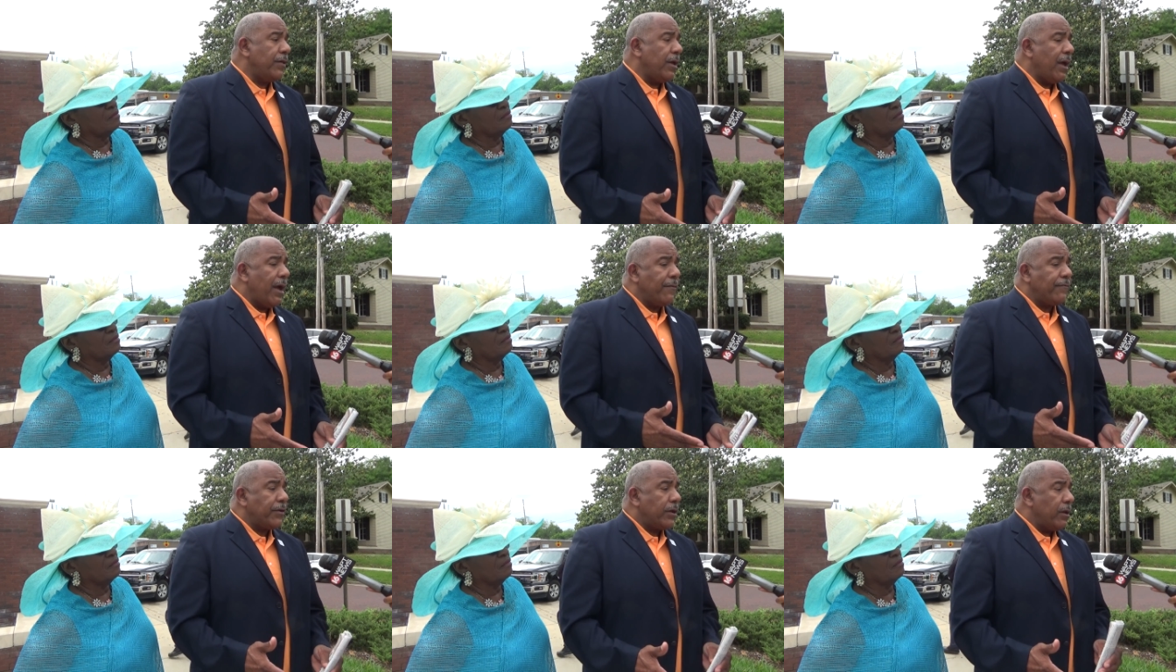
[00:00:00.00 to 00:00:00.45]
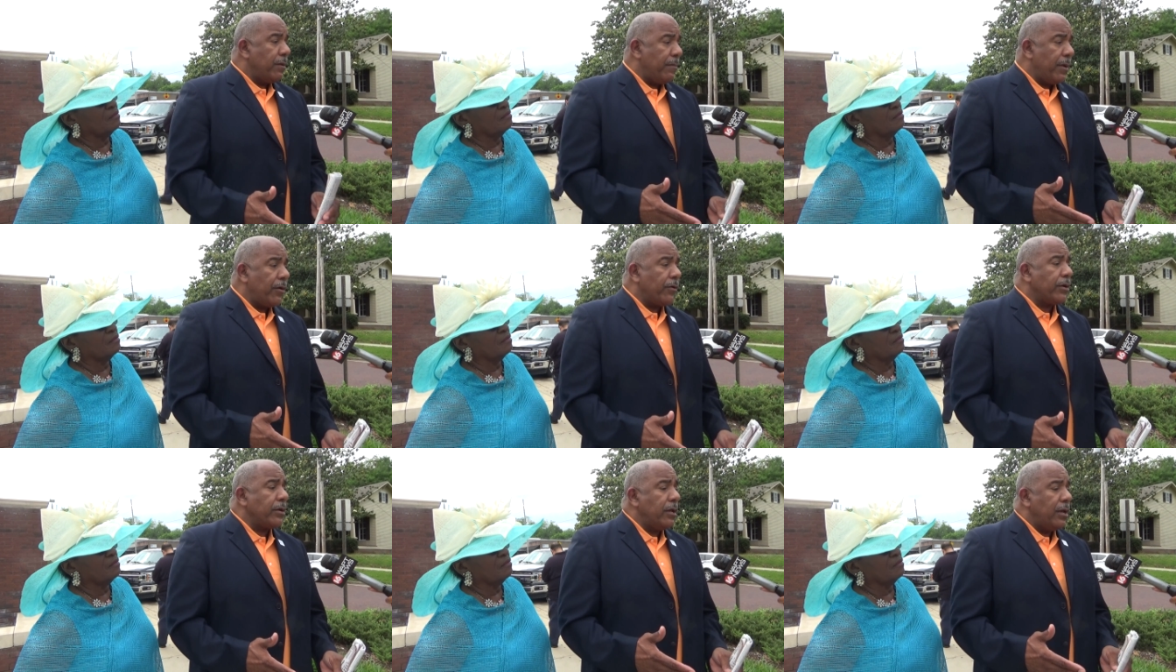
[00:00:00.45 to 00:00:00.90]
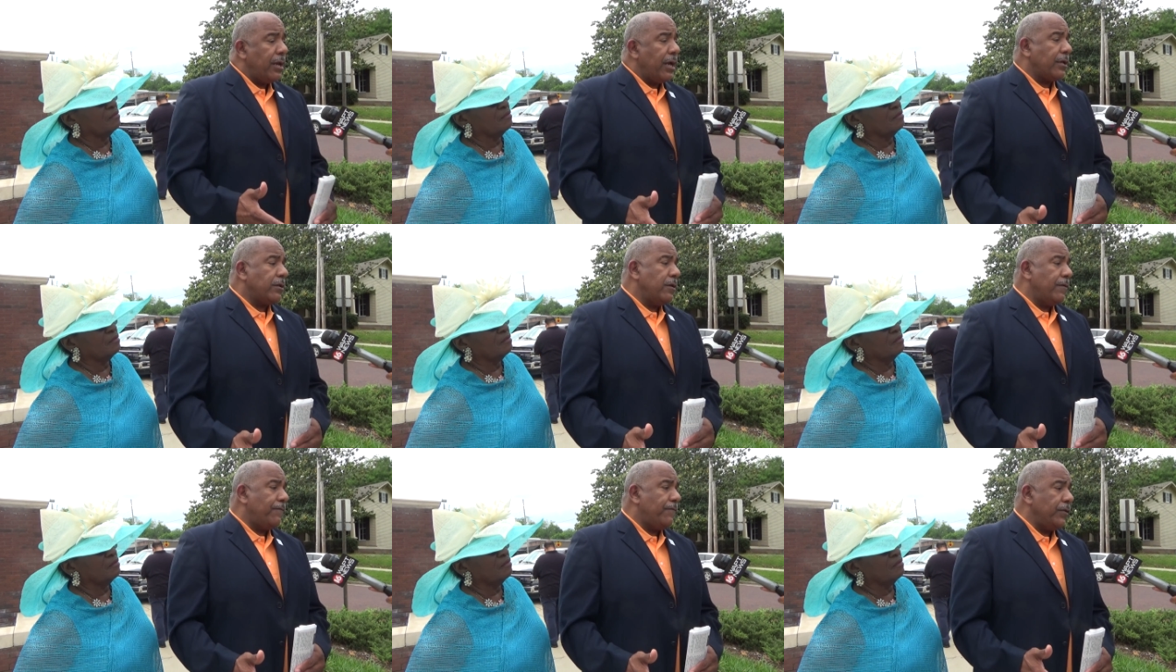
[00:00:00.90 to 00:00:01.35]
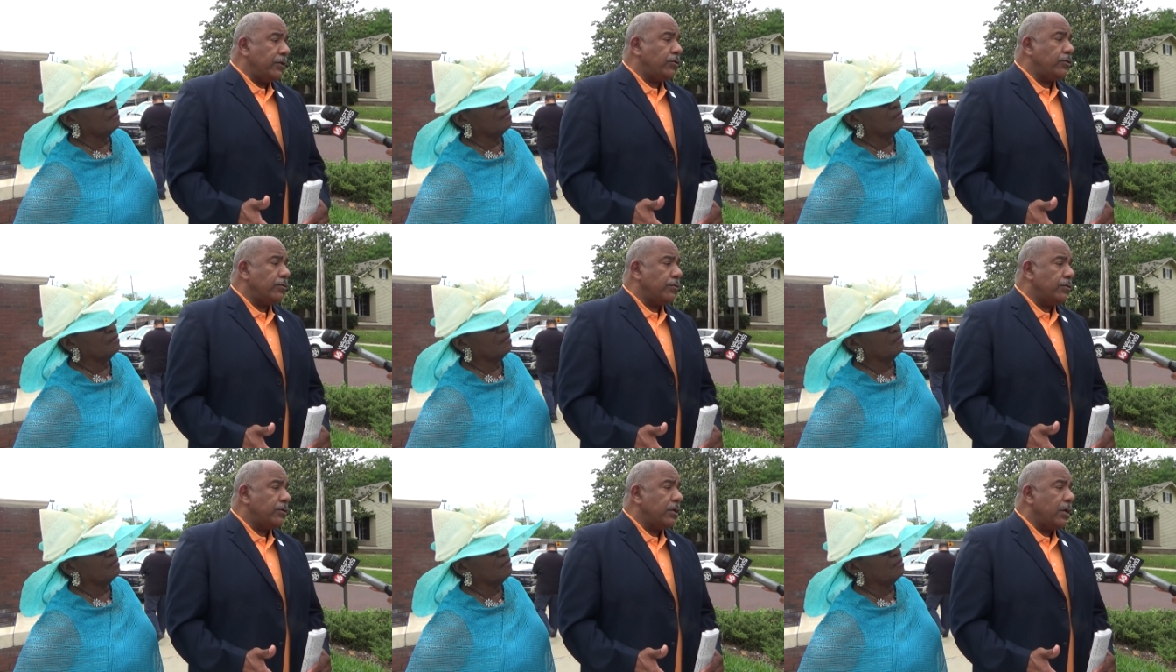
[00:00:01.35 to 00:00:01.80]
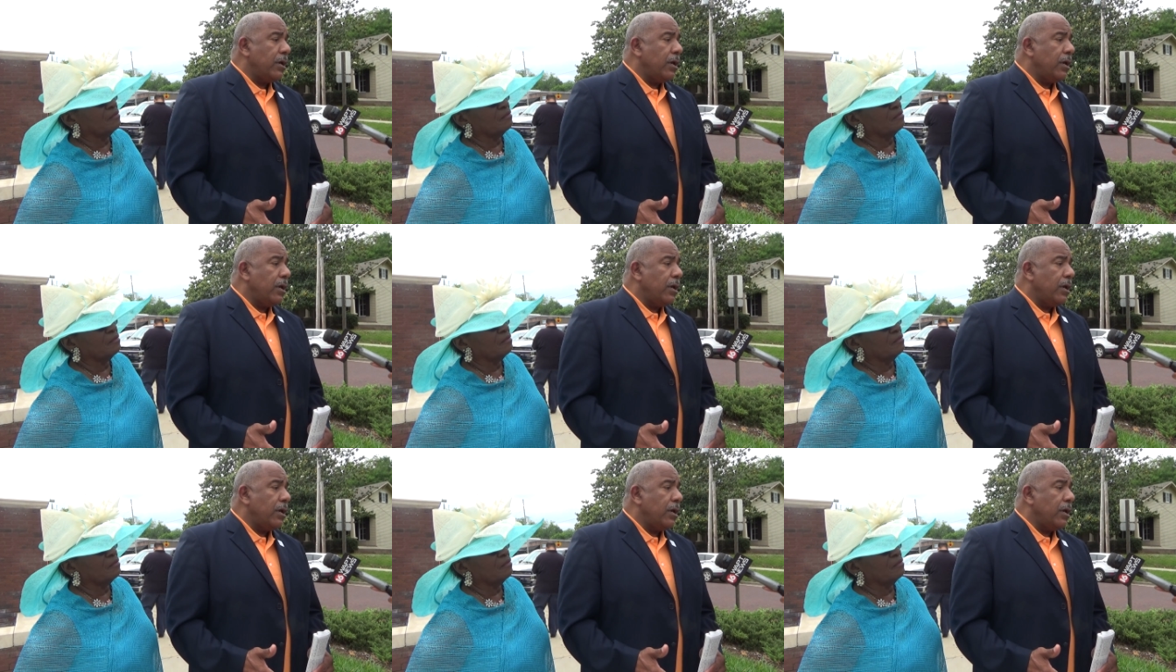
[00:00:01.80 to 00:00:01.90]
the African American elected officials